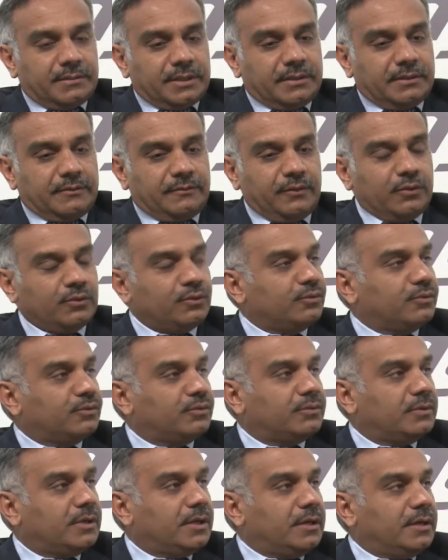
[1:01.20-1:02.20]
few
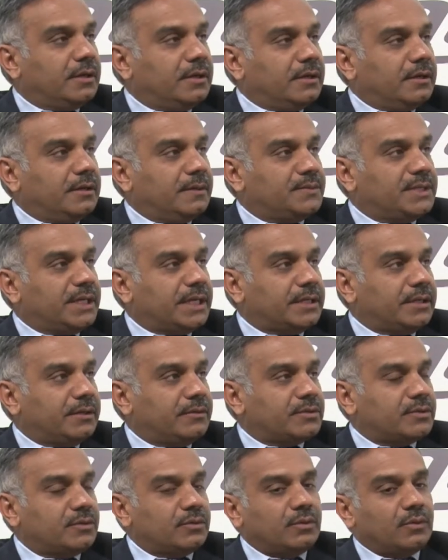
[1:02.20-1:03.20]

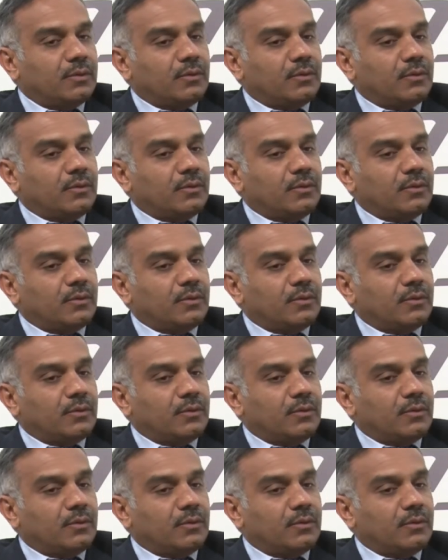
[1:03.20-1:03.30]
objectives.